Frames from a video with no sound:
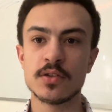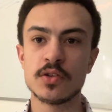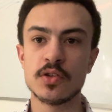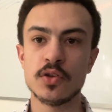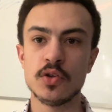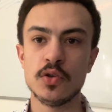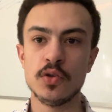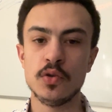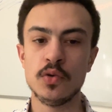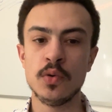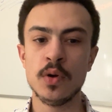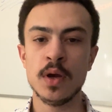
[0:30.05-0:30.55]

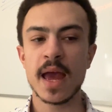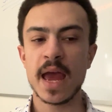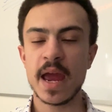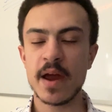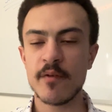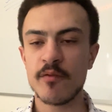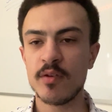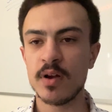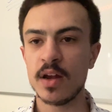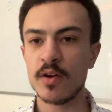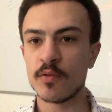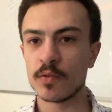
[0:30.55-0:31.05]
to
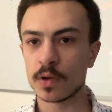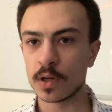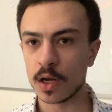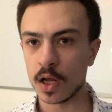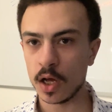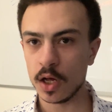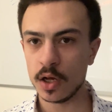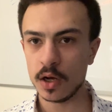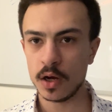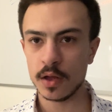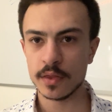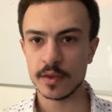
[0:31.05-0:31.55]
heavily
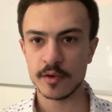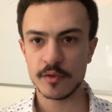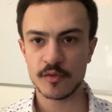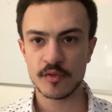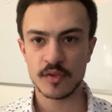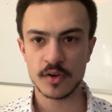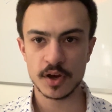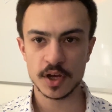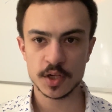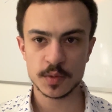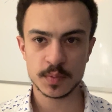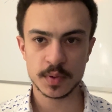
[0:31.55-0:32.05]
rely on the
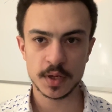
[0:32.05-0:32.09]
first